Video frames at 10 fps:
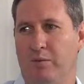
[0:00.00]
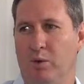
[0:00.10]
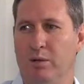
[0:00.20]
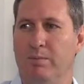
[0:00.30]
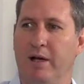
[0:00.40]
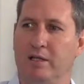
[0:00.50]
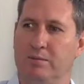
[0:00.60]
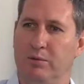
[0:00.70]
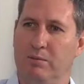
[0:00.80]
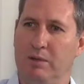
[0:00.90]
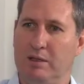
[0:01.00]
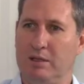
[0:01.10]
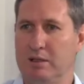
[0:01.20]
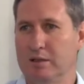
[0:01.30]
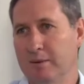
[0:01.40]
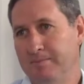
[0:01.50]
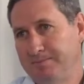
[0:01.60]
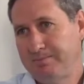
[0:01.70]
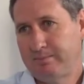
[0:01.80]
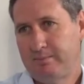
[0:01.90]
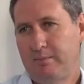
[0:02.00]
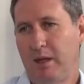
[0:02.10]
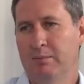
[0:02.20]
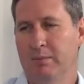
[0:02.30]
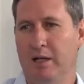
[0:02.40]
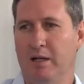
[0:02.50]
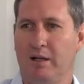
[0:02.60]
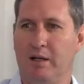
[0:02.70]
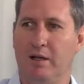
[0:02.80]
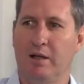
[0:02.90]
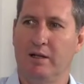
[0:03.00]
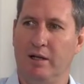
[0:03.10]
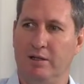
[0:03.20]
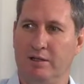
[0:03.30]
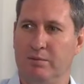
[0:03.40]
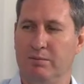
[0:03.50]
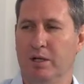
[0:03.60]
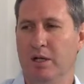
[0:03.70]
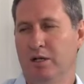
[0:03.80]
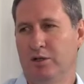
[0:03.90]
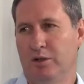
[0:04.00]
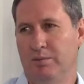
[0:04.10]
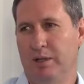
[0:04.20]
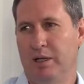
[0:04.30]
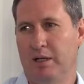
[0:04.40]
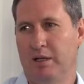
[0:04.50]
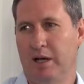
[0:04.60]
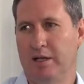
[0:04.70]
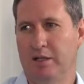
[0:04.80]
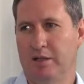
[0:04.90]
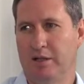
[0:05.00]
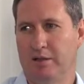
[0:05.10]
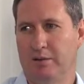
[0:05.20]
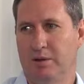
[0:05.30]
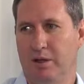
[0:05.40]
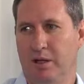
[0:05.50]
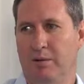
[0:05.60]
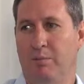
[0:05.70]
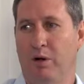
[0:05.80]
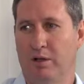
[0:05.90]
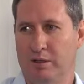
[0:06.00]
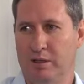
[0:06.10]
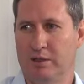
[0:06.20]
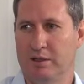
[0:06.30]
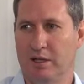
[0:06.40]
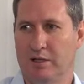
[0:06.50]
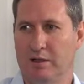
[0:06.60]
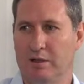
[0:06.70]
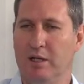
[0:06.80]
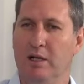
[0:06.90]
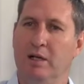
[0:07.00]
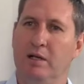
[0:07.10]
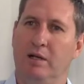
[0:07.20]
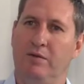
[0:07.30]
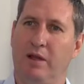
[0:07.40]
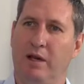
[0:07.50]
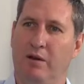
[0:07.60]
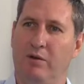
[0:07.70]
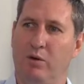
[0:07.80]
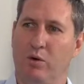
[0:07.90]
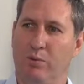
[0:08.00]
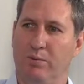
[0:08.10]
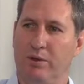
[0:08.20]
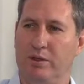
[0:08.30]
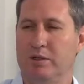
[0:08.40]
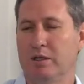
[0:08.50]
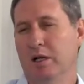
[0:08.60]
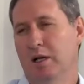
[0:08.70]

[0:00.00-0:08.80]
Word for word: and World Bank spring meetings, made it clear that Eskom shouldn't be engaging in, this, in a policy discussion. If they have a corporate